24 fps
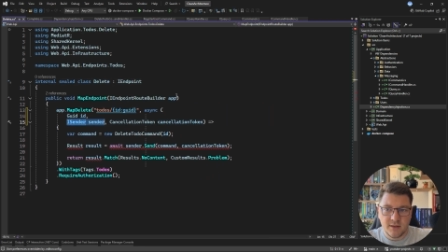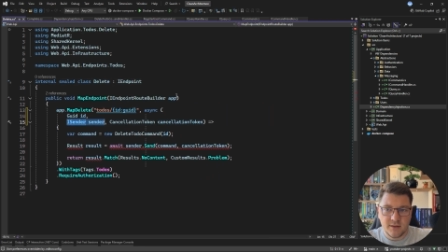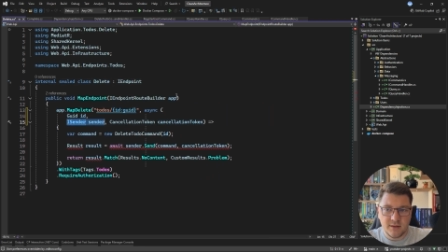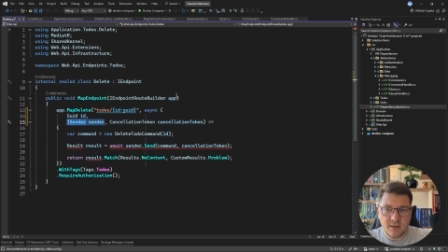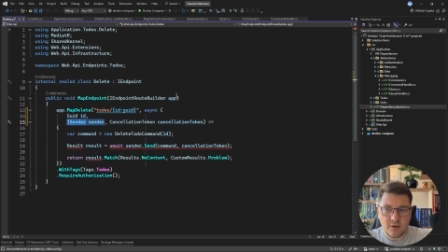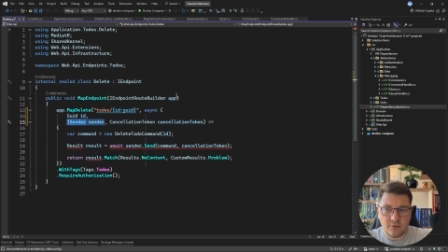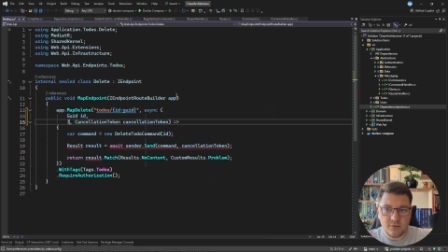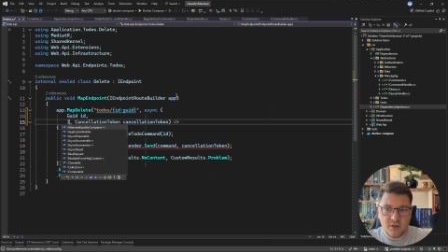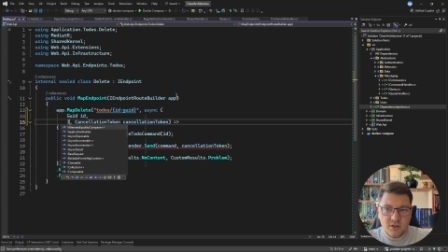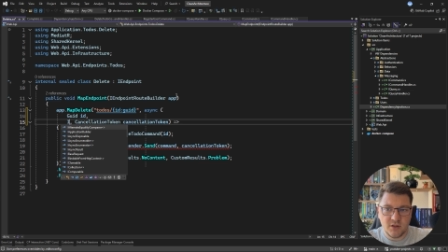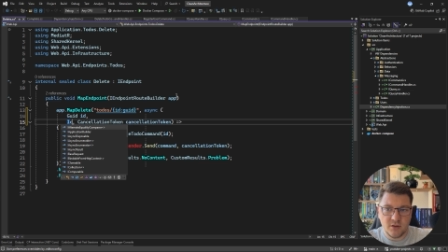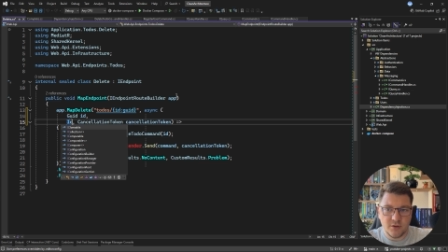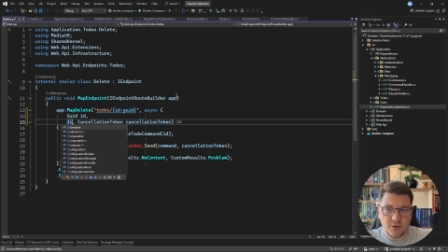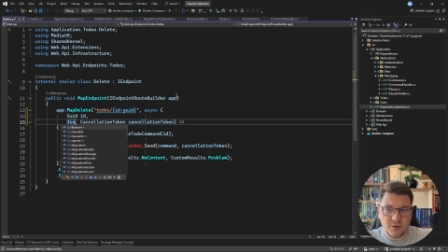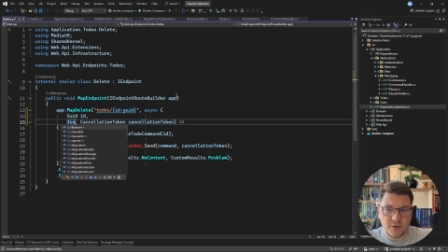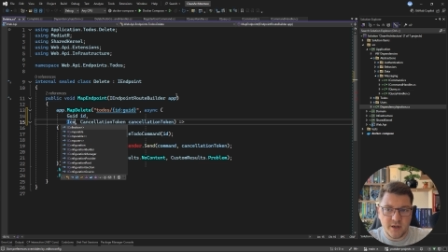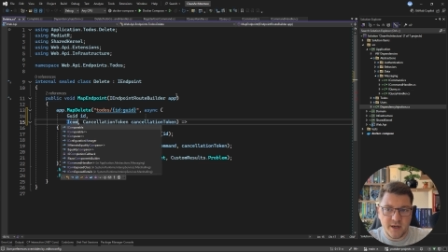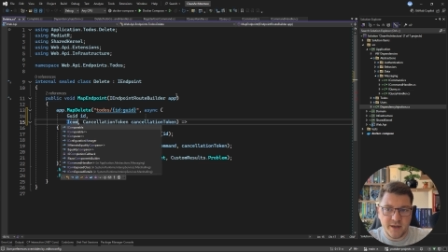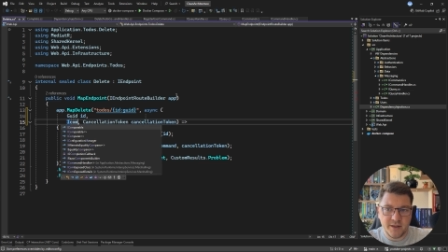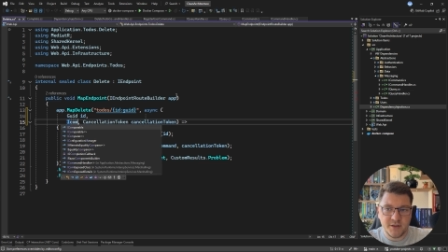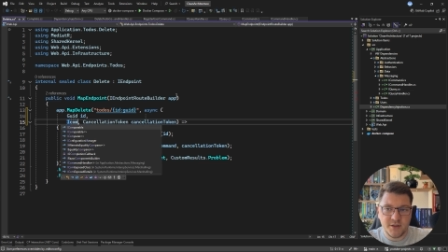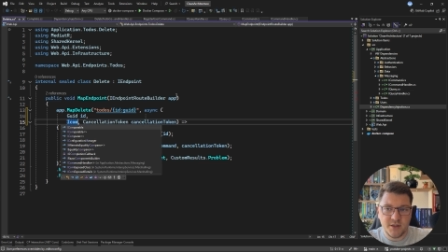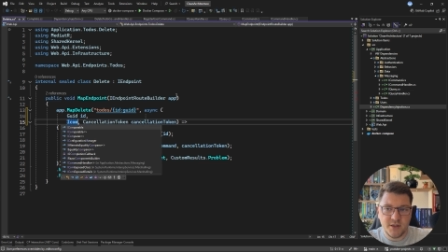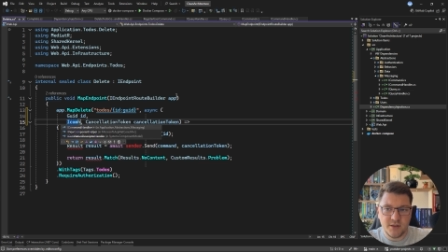Now here
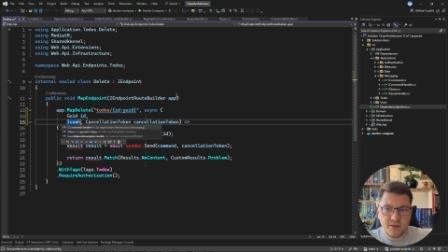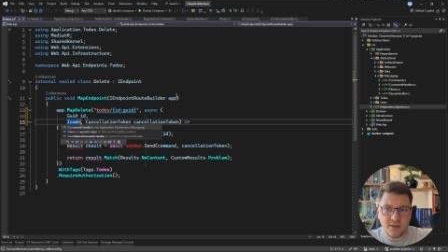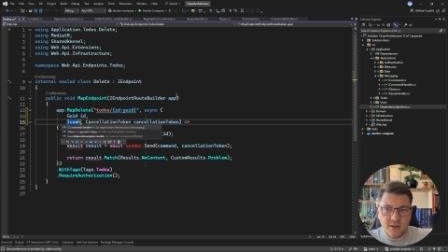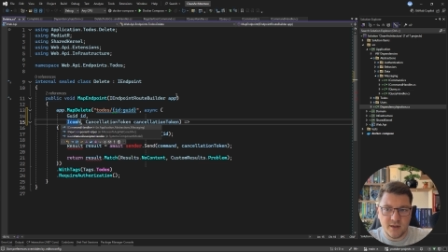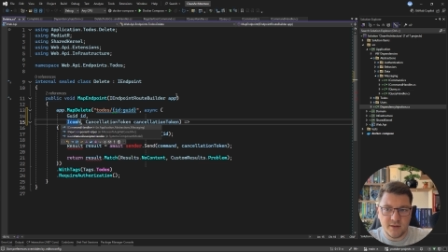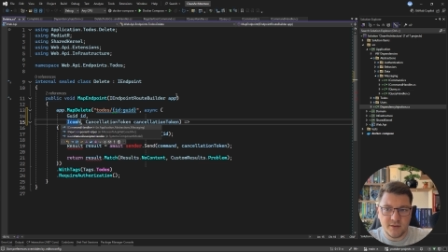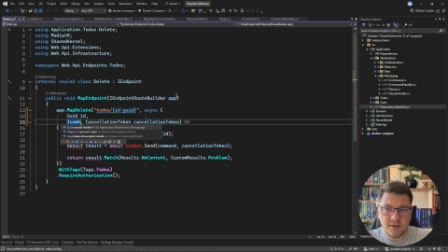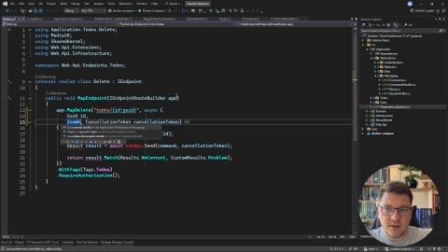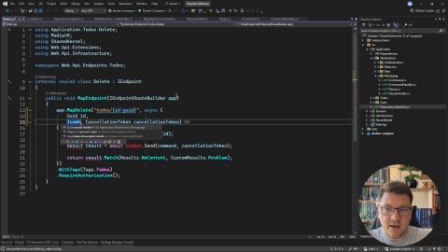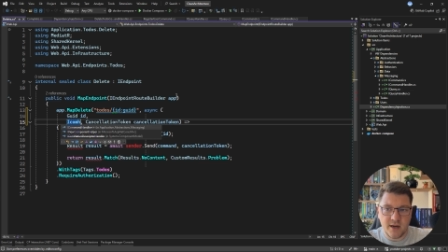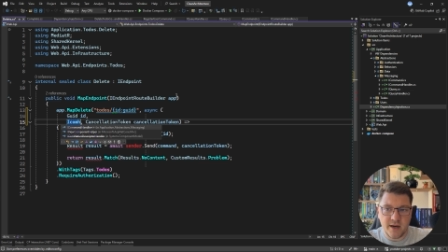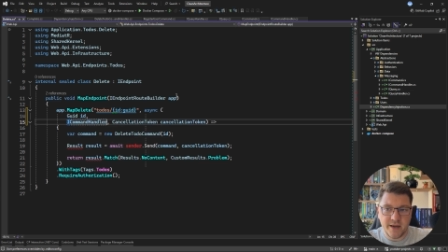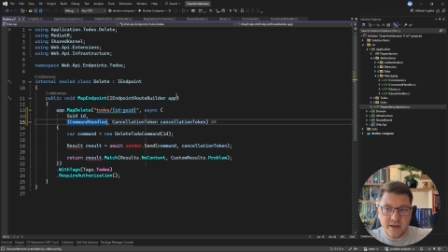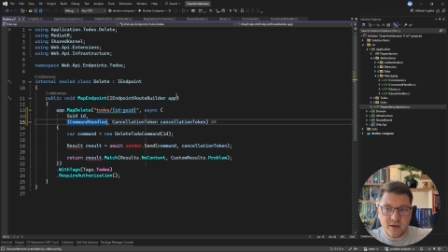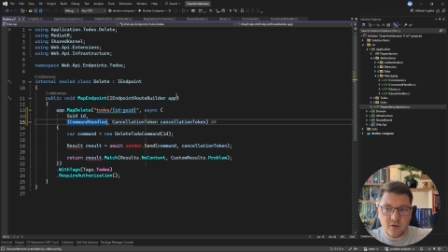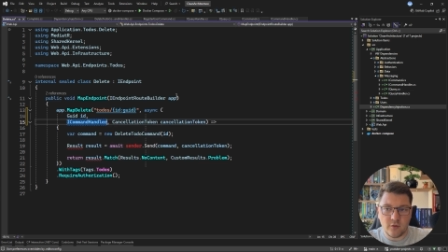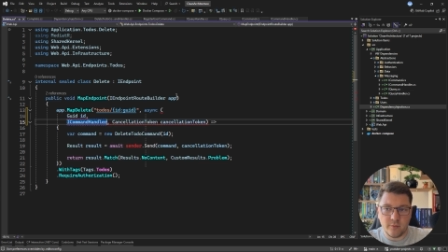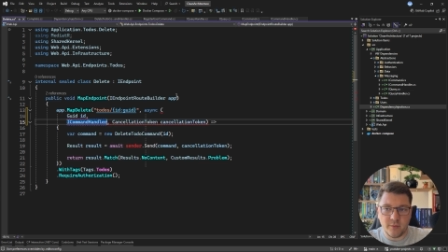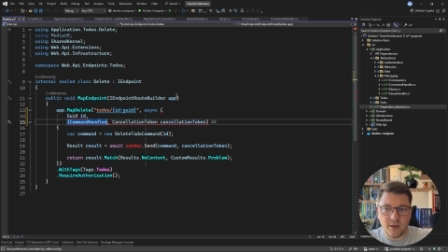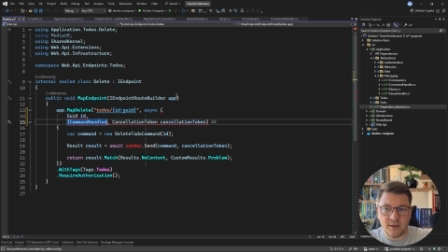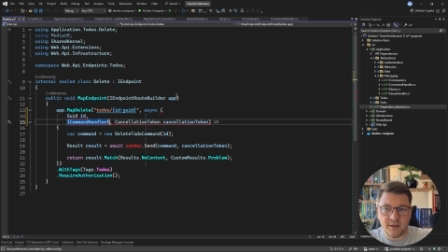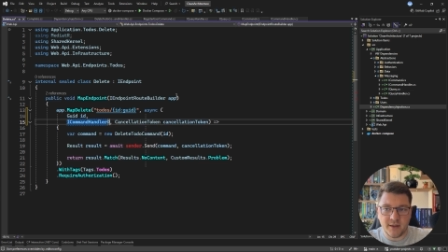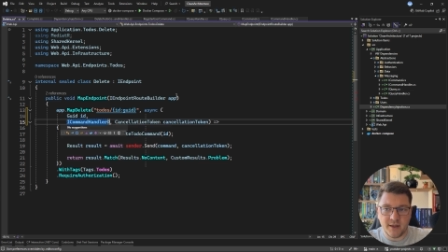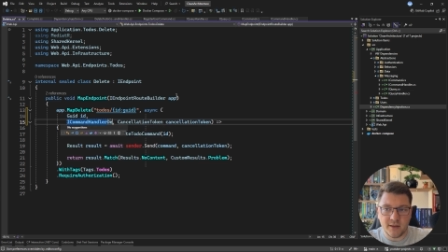I need an I
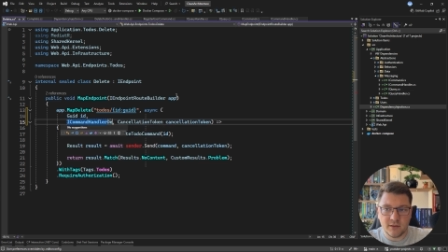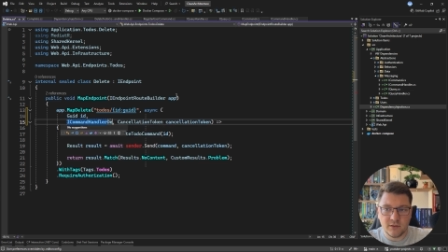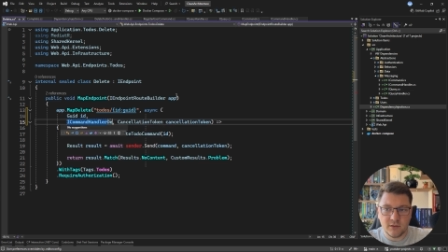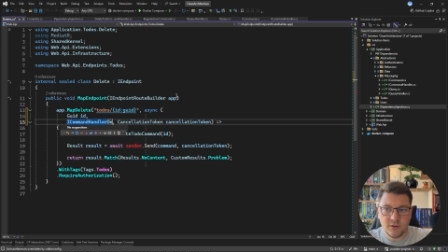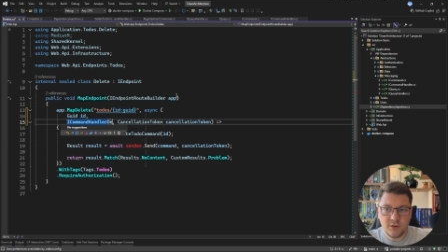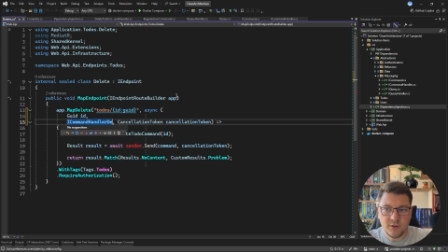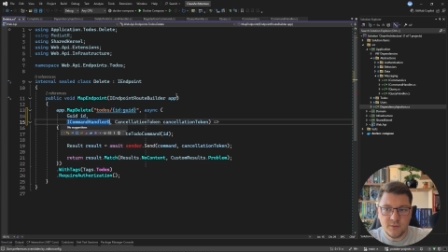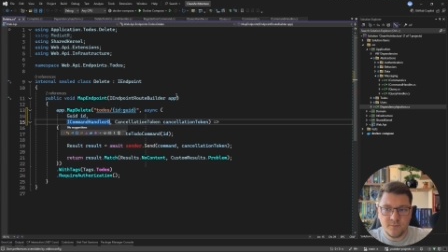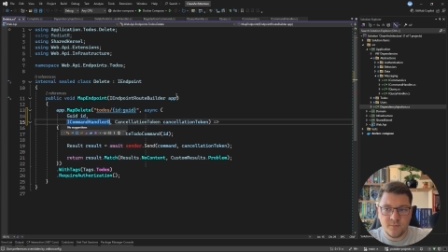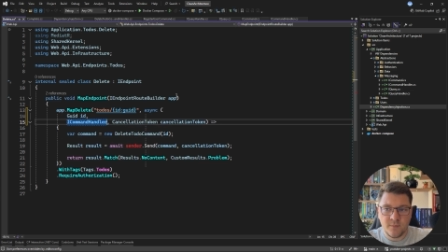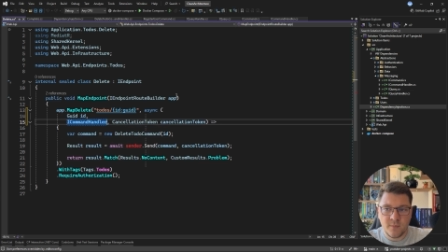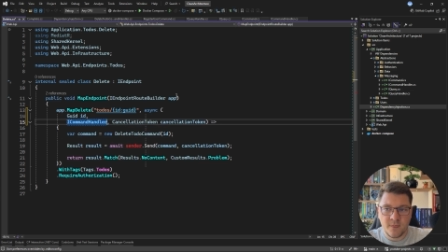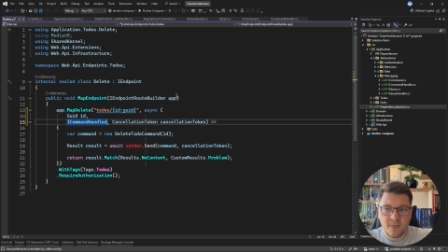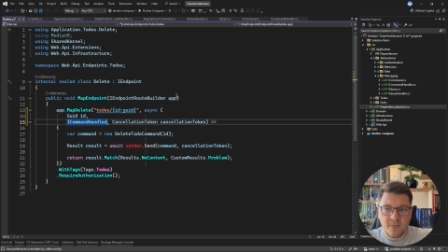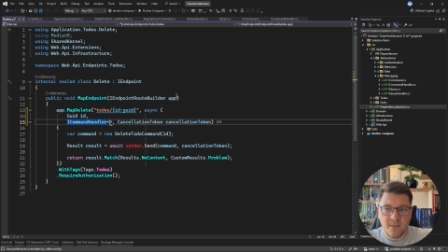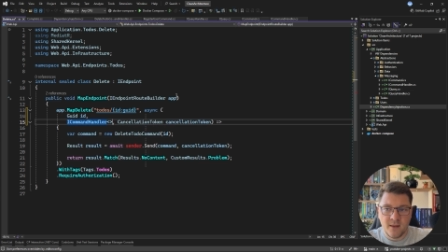command handler